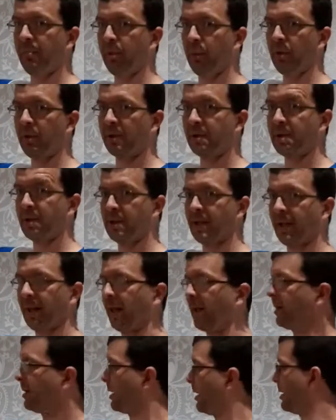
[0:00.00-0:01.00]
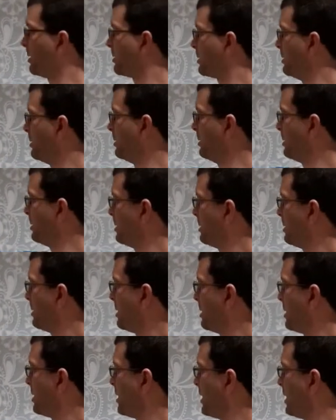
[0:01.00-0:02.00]
points to today's lesson,
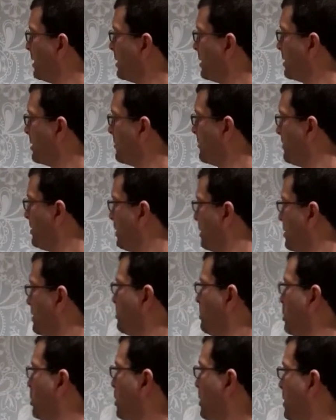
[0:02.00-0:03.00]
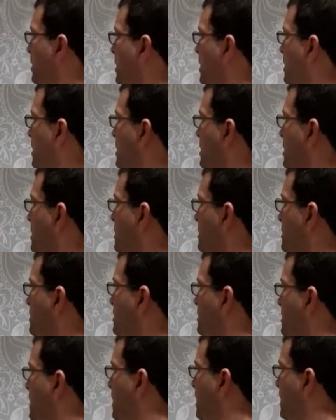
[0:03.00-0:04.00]
and our first point
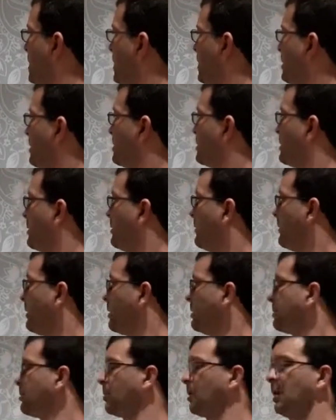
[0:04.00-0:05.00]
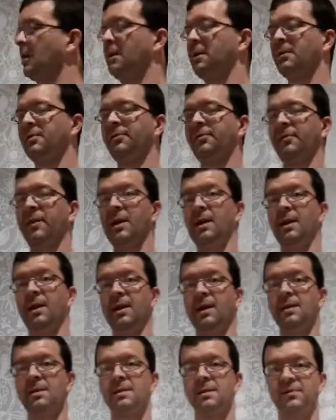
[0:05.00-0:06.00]
is the Israelites
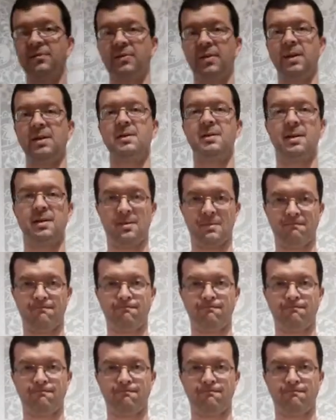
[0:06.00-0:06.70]
feeling defeated.